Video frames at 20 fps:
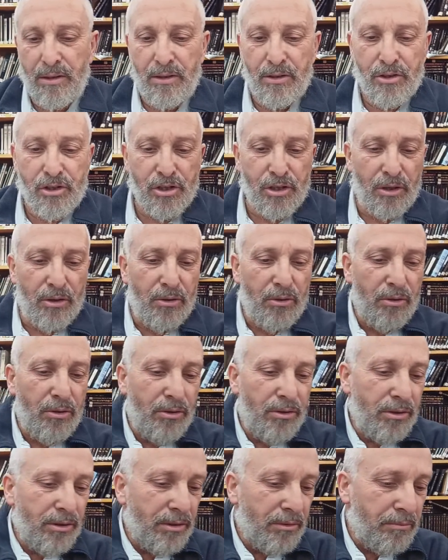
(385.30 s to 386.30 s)

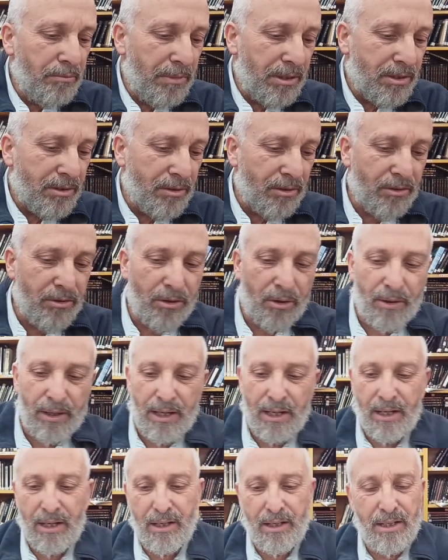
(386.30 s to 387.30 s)
Shaul, Mr.
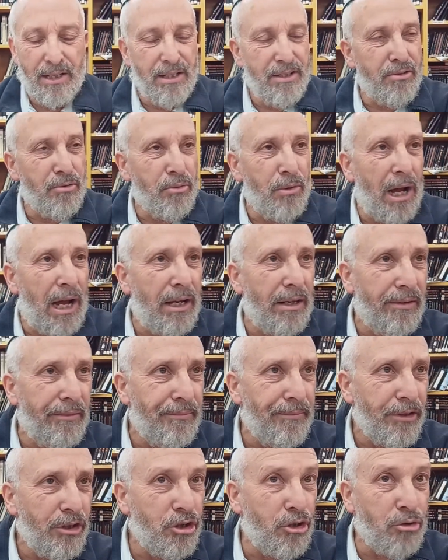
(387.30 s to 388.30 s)
Doeg, is
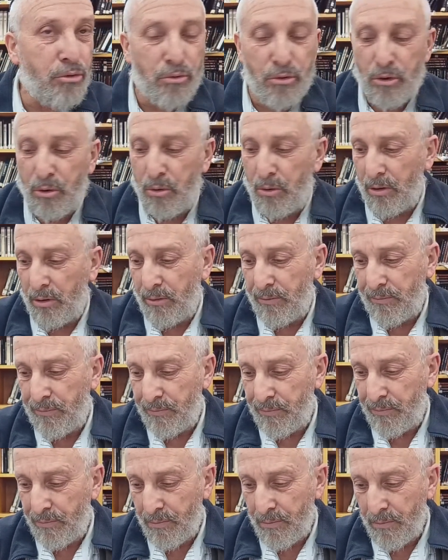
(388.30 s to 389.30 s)
rotten, cruel.
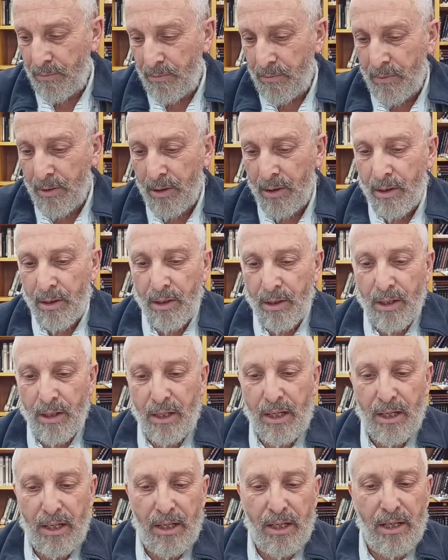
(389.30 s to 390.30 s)

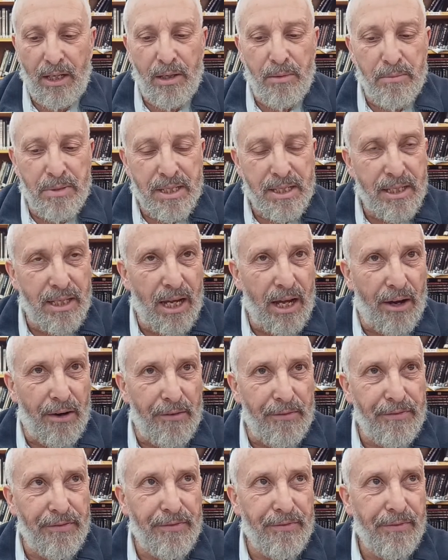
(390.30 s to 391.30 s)
He
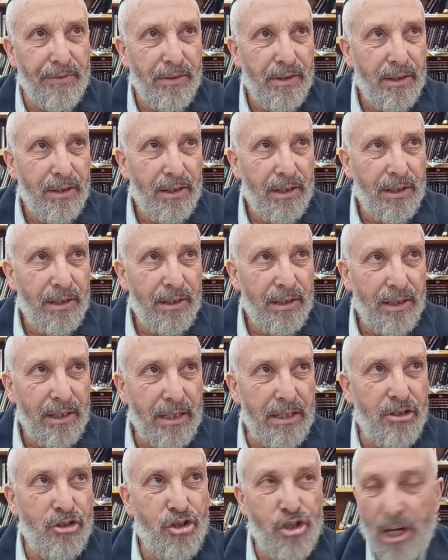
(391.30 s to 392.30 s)
himself
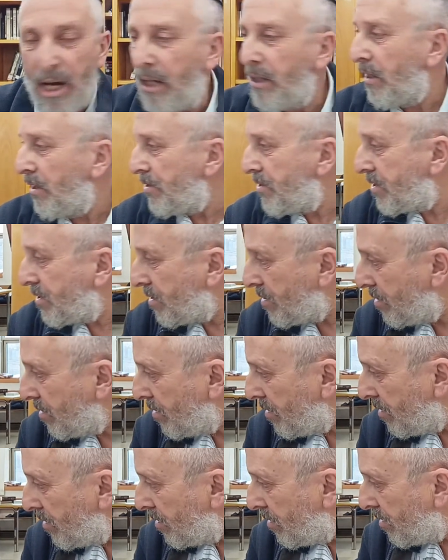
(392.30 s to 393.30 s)
is jealous.
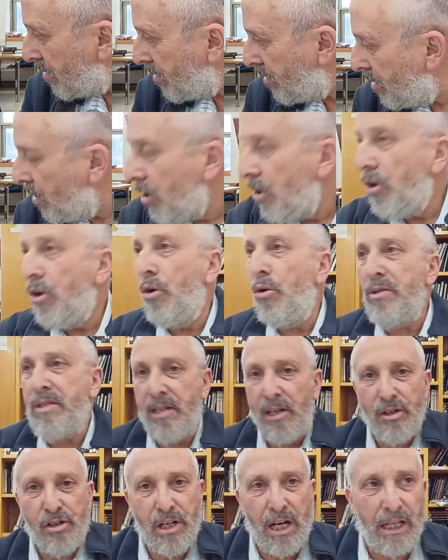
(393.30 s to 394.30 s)
Who is
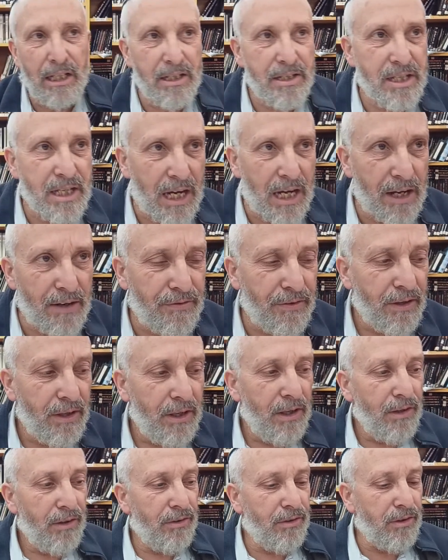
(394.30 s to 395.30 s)
he jealous of?
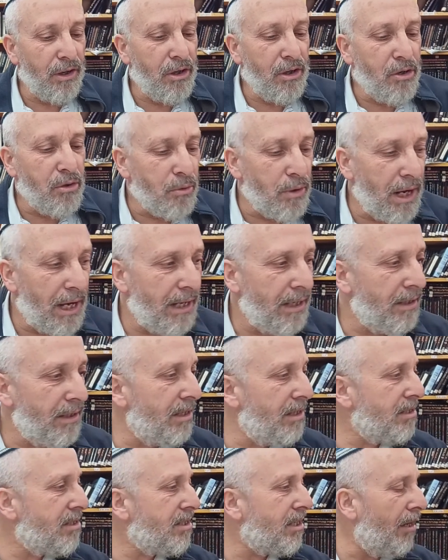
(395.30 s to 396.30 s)
The
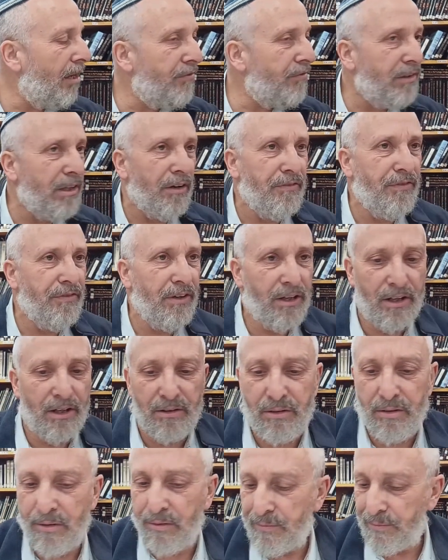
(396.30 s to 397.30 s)
greatness of
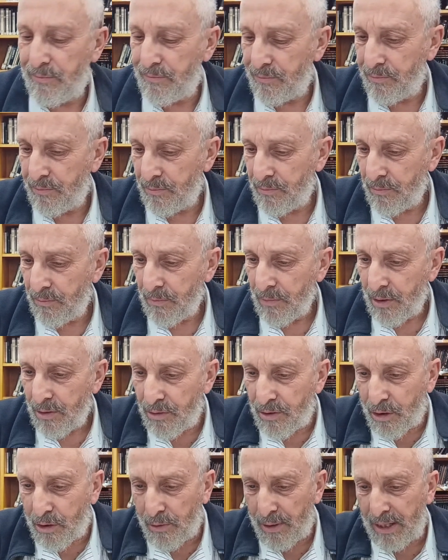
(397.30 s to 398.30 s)
David.
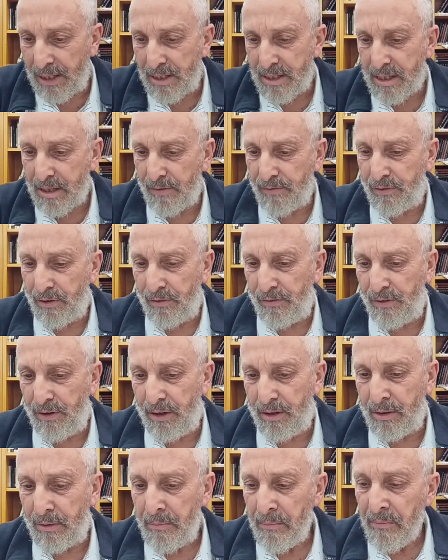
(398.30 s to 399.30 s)
The greatness of
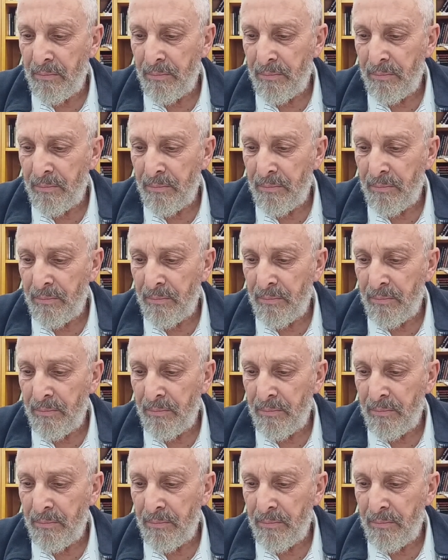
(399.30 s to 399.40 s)
David.